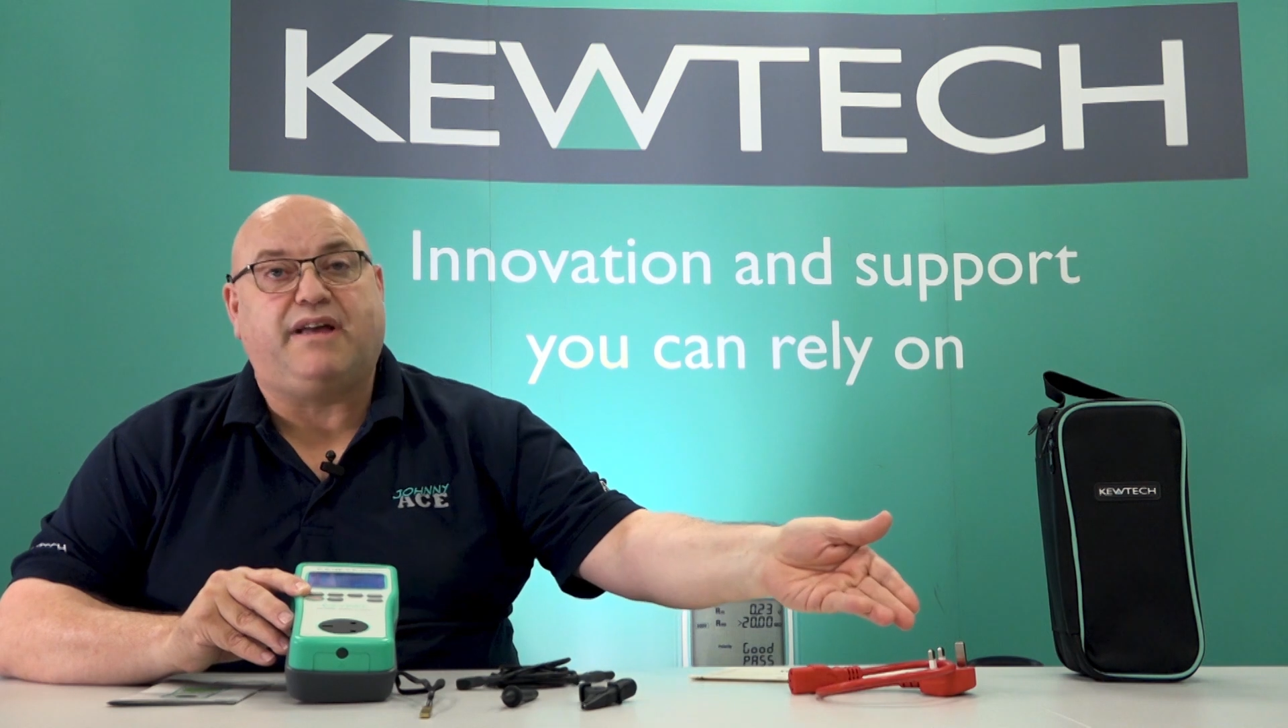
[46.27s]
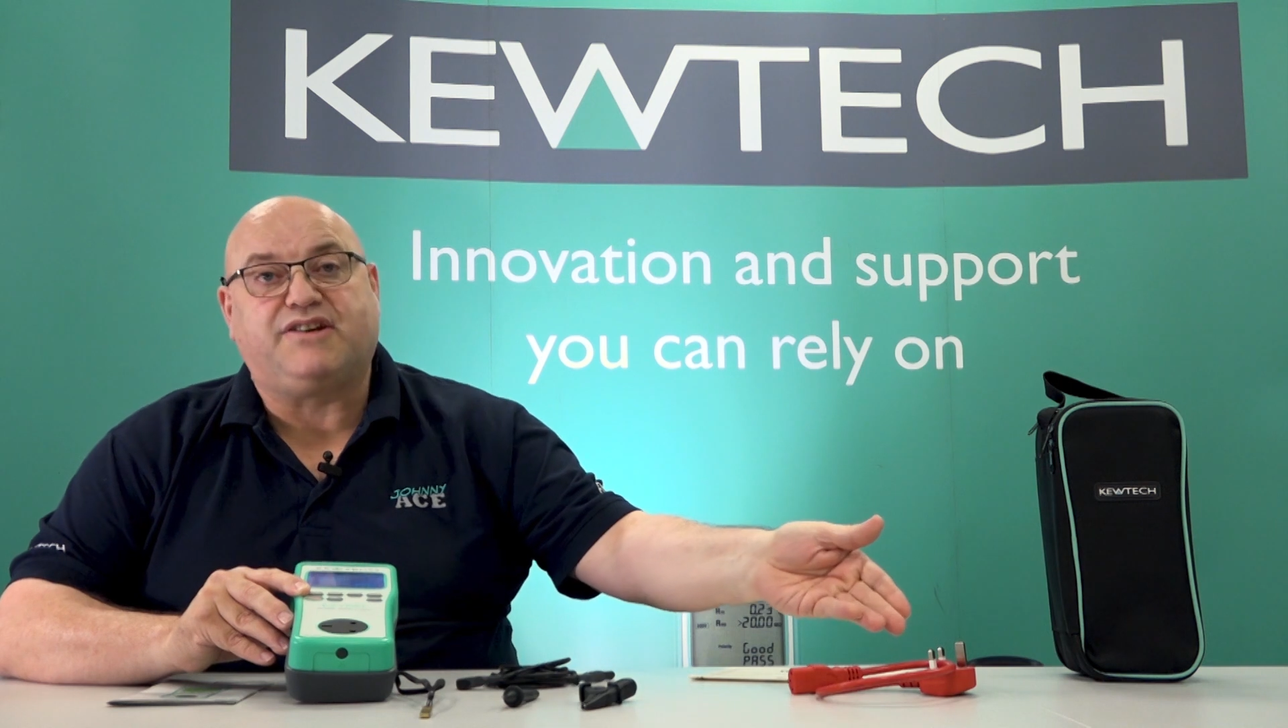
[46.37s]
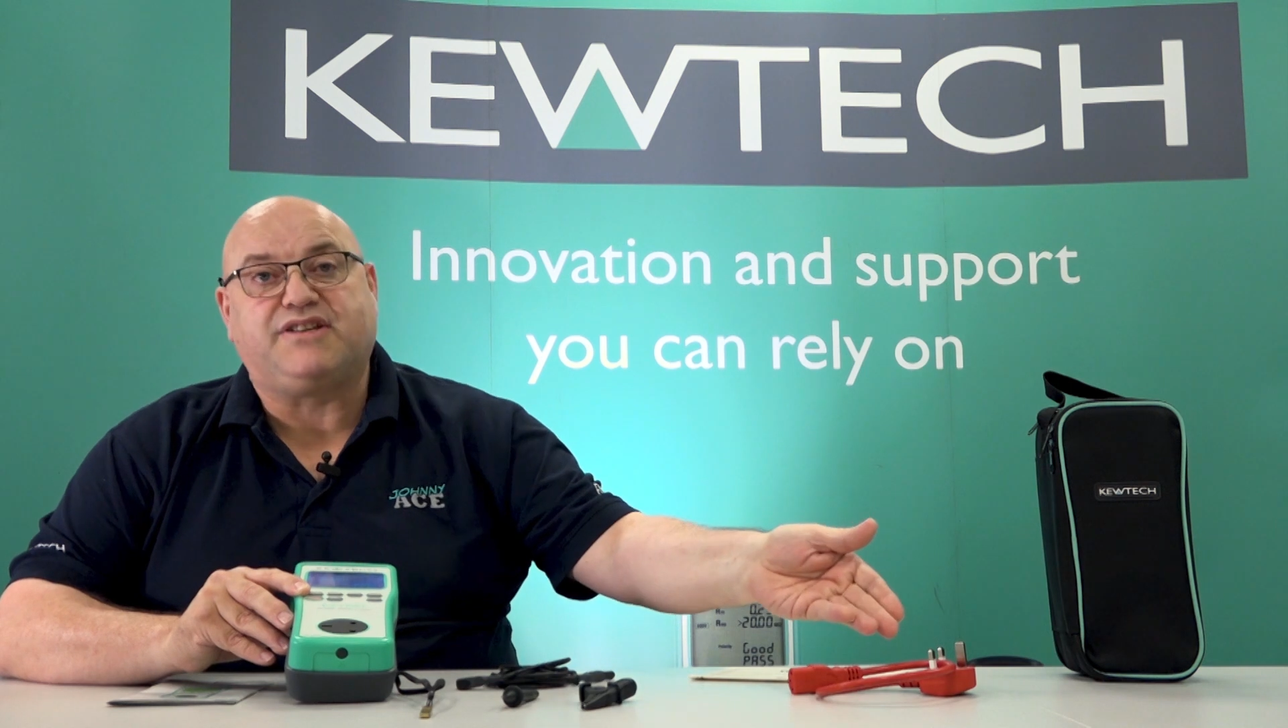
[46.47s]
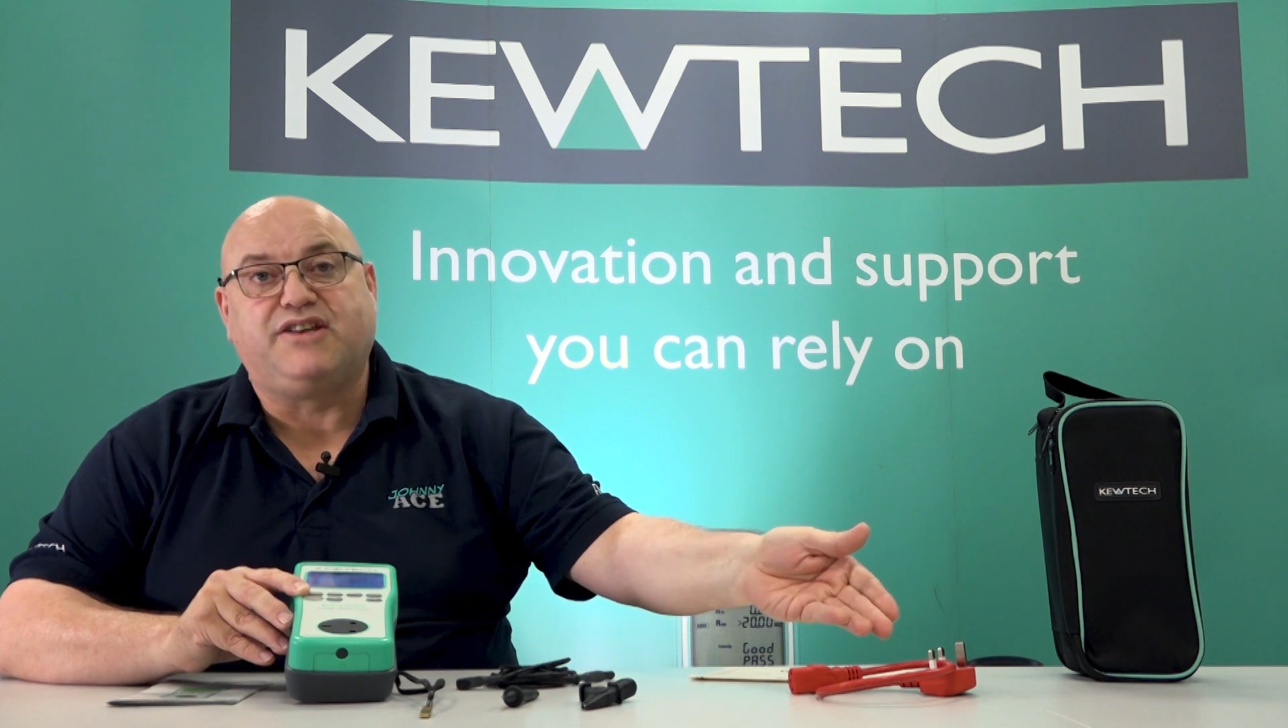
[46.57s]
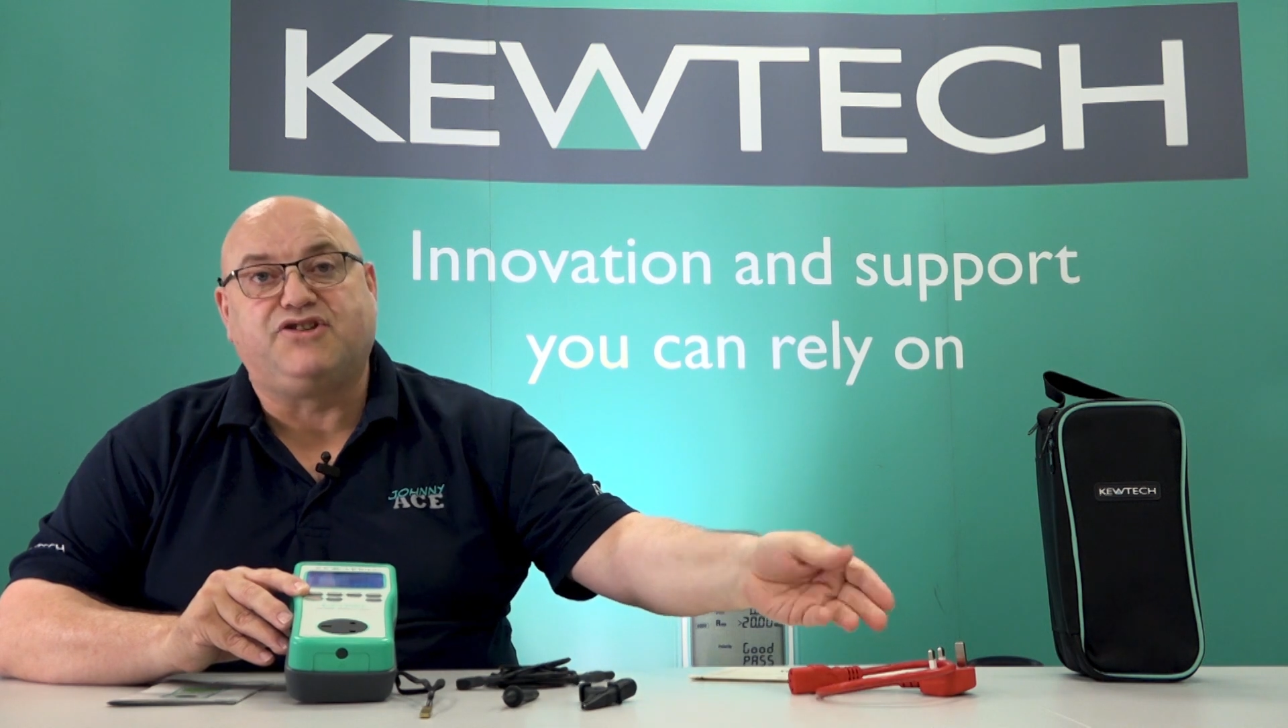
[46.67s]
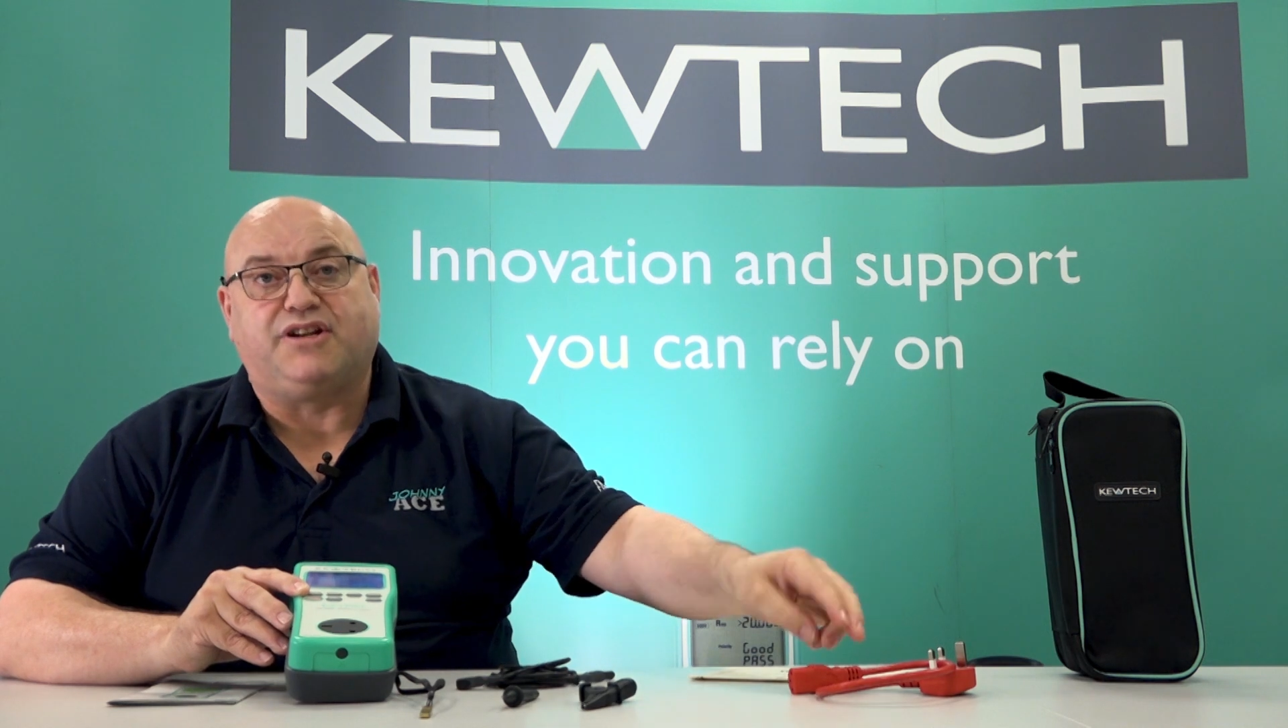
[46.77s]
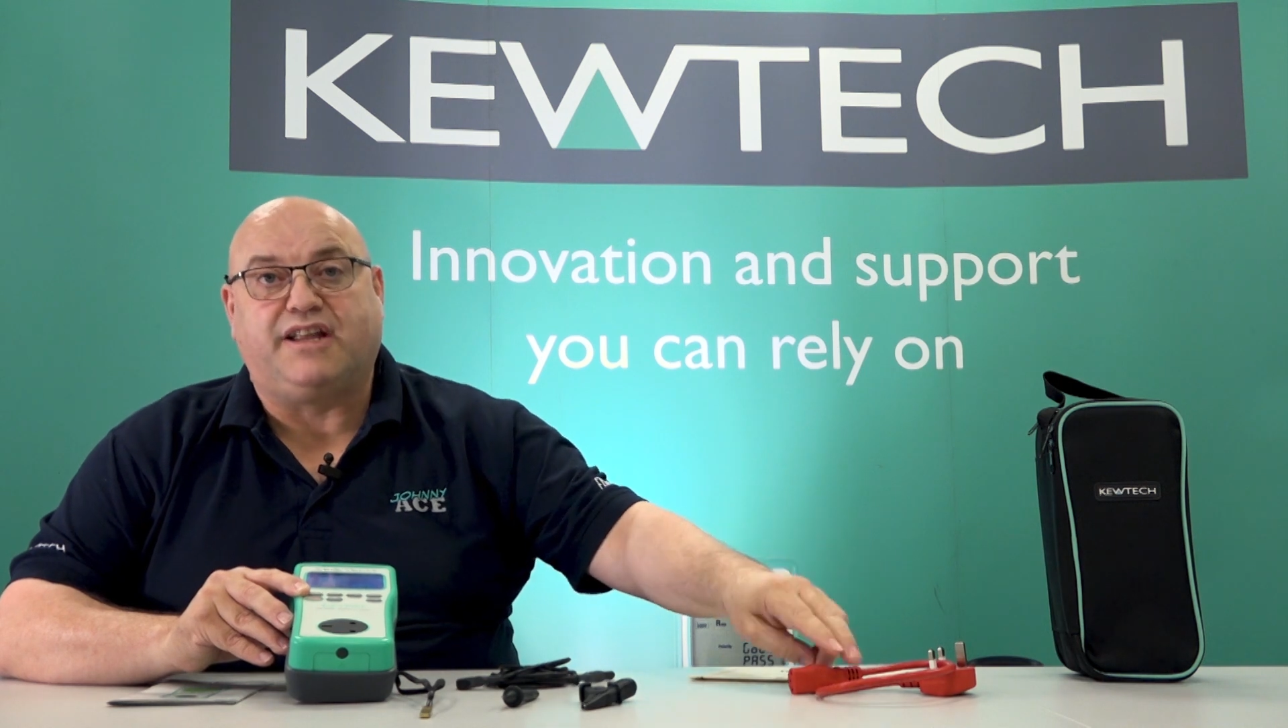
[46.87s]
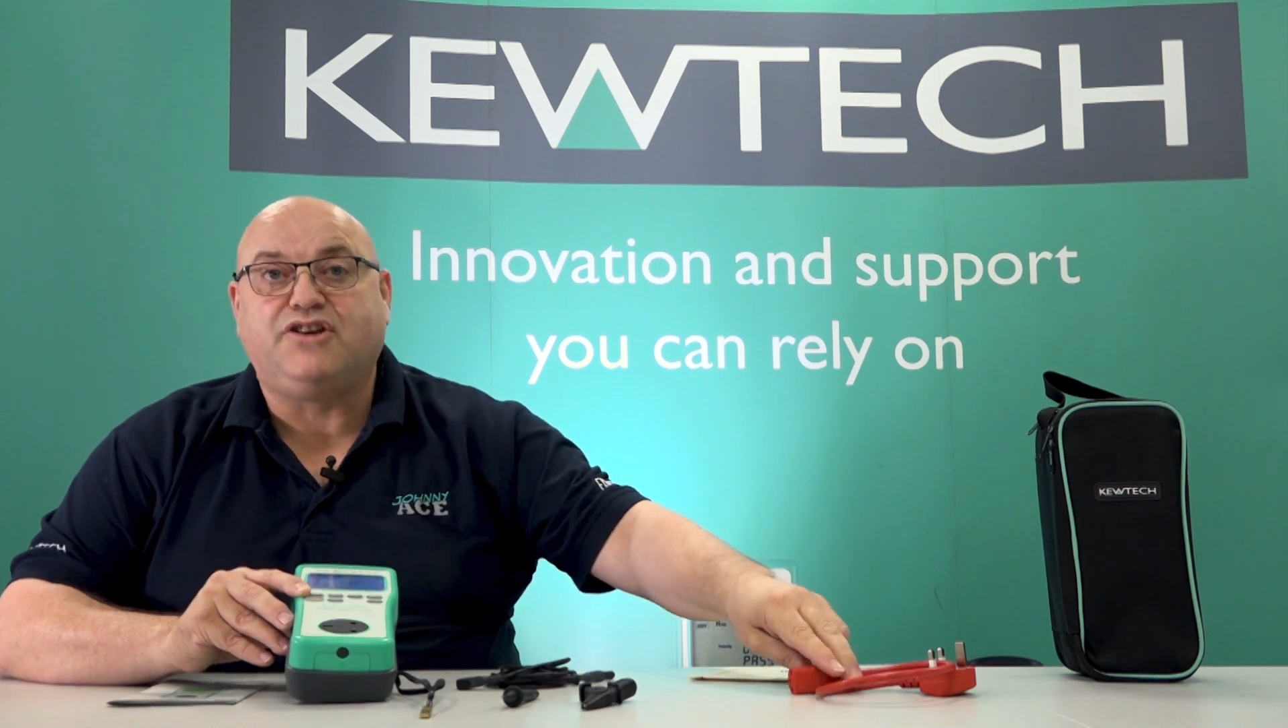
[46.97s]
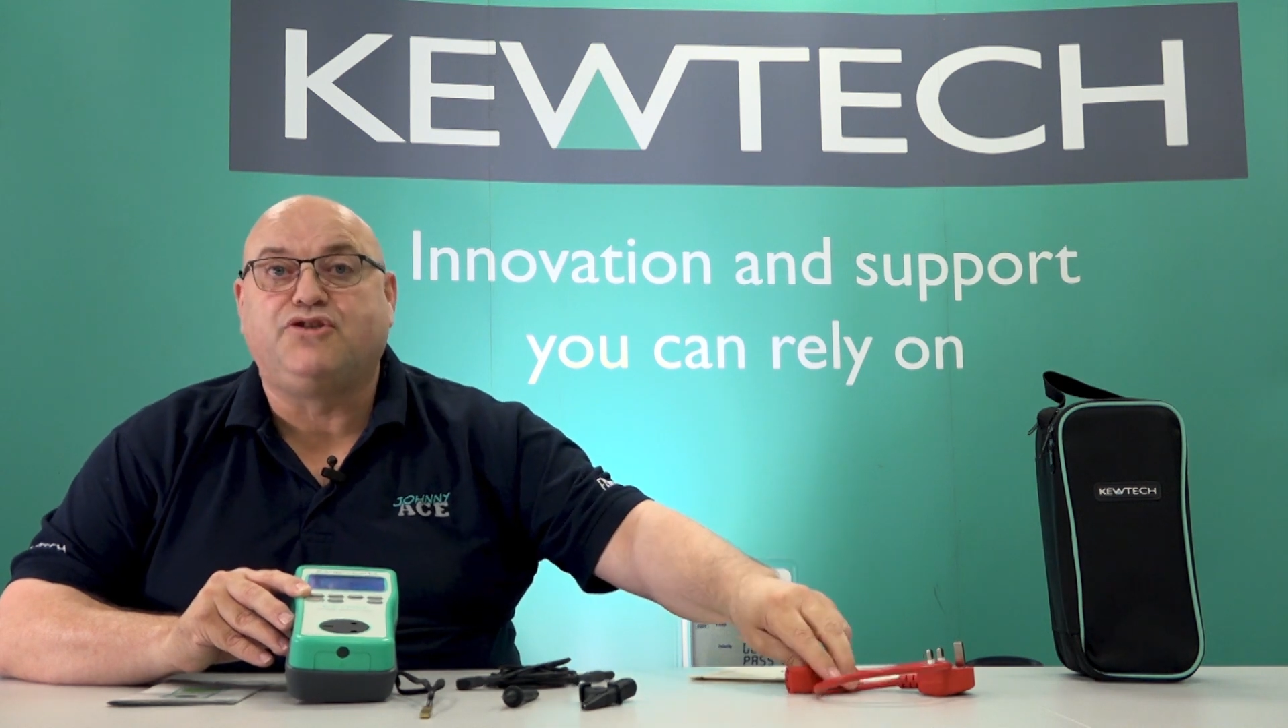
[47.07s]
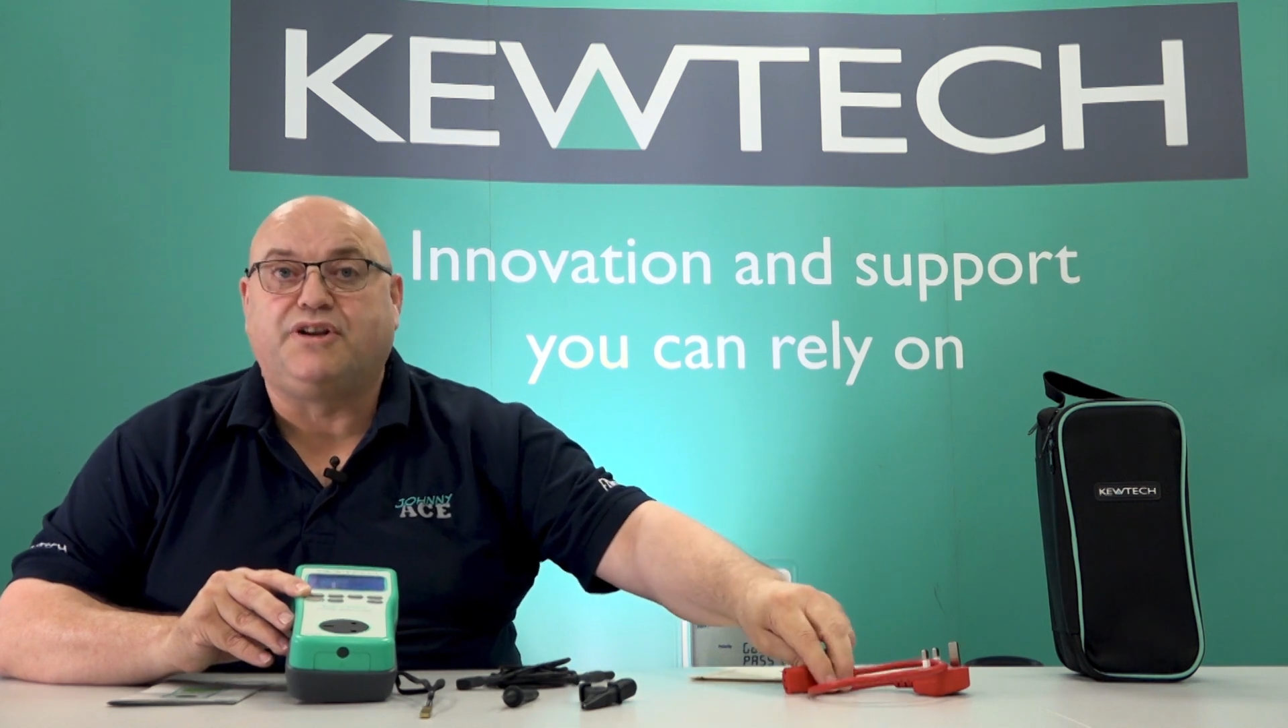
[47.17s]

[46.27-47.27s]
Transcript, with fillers: extension leads,